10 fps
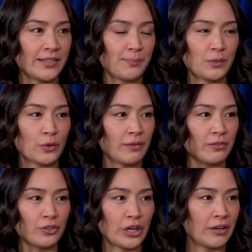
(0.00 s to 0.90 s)
some sort of
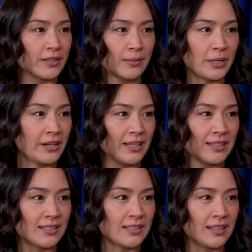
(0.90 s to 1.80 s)
shared
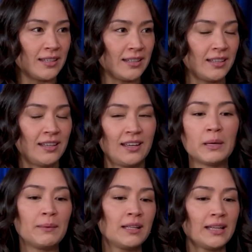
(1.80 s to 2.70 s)
experience and
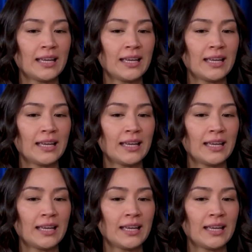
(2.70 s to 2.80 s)
maybe